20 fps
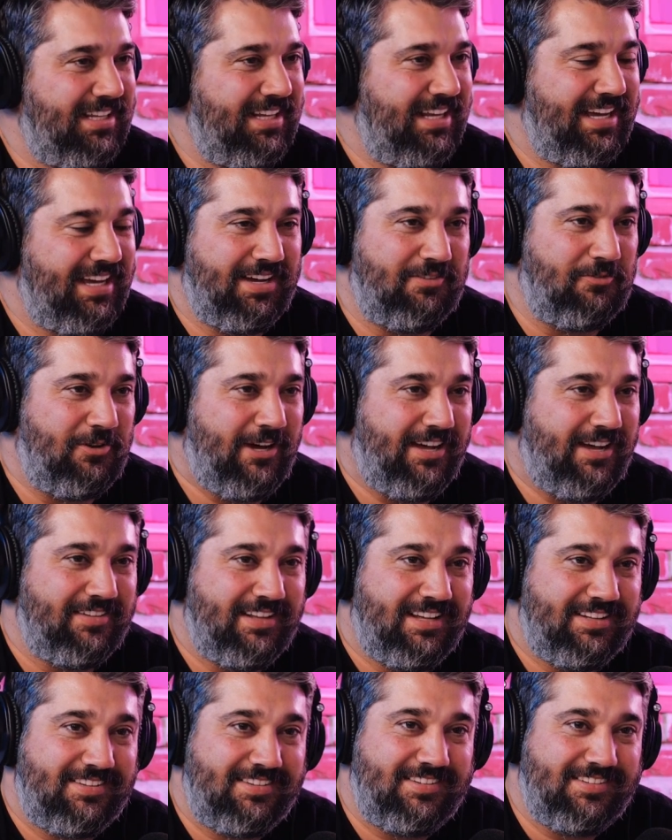Yeah. Wow.
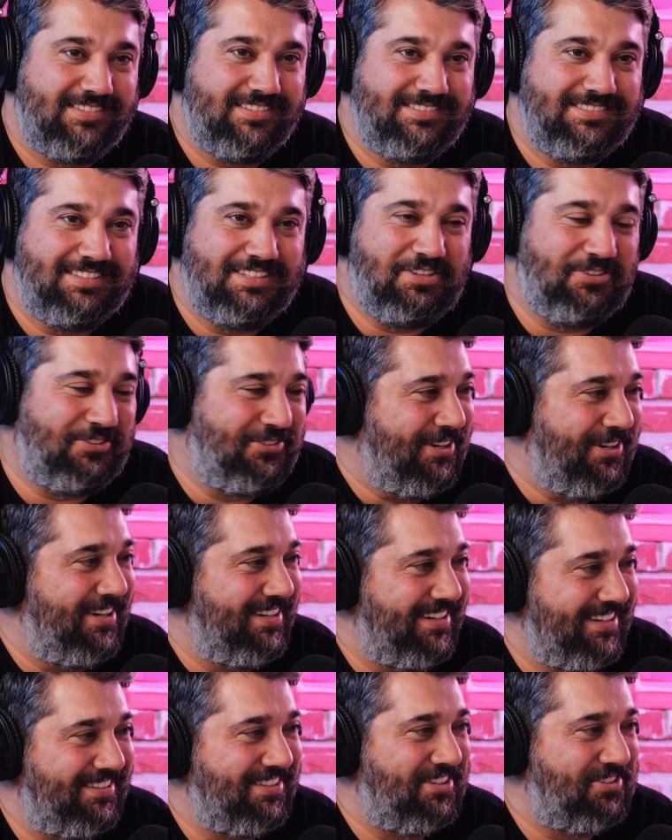You started as a